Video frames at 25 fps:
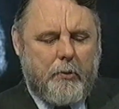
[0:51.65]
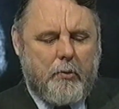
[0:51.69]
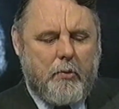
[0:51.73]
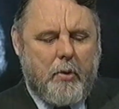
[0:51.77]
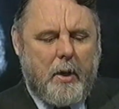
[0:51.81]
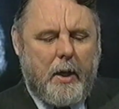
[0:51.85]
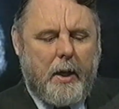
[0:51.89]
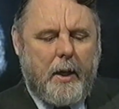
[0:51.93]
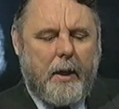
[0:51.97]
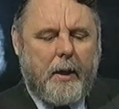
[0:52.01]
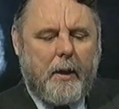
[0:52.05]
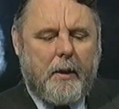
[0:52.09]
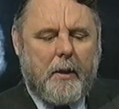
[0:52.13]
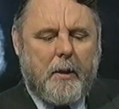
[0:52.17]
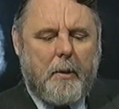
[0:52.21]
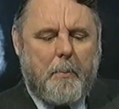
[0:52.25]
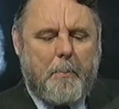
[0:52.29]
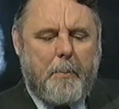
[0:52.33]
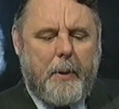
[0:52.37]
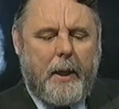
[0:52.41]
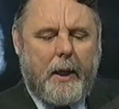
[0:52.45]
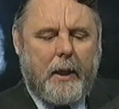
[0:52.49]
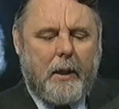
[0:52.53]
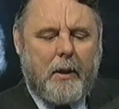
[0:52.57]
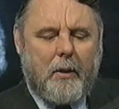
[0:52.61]
triangular
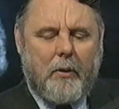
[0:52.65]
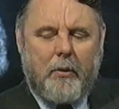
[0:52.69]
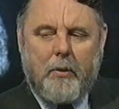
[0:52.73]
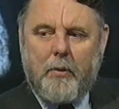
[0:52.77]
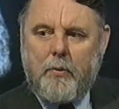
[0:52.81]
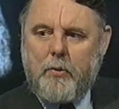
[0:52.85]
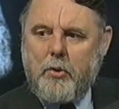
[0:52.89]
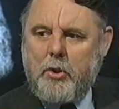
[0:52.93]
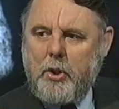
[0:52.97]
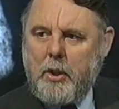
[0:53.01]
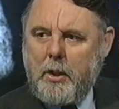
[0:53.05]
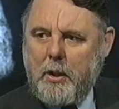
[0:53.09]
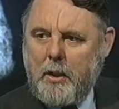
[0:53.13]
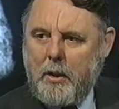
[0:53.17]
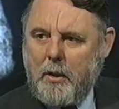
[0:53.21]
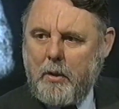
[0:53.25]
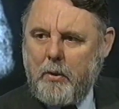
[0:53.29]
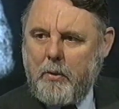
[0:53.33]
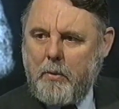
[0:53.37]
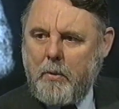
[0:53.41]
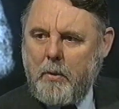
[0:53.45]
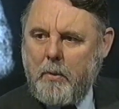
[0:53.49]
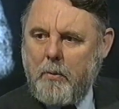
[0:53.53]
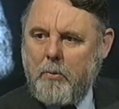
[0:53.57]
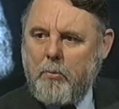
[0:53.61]
packets of
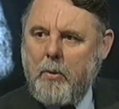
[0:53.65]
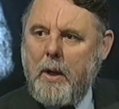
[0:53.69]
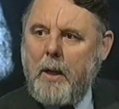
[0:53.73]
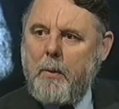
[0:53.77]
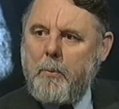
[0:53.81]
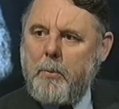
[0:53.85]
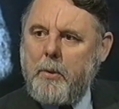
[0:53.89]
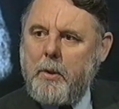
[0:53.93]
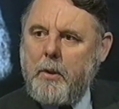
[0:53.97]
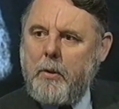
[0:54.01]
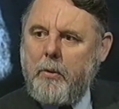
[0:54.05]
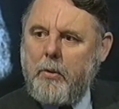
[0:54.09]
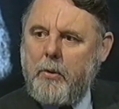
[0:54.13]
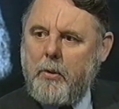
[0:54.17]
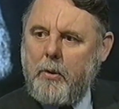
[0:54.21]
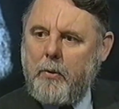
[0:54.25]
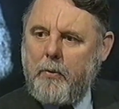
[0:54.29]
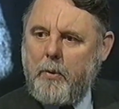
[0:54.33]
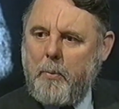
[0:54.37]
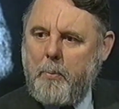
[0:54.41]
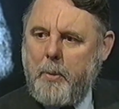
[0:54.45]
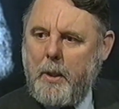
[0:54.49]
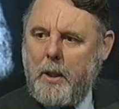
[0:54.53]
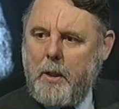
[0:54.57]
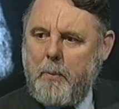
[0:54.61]
cheese wrapped in
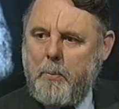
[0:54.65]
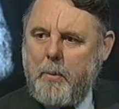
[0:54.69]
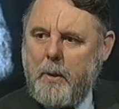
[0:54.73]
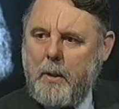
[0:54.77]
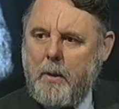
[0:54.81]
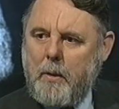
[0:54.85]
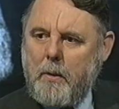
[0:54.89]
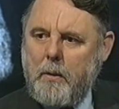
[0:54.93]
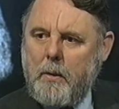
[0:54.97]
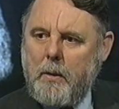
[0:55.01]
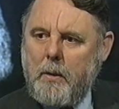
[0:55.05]
silver paper.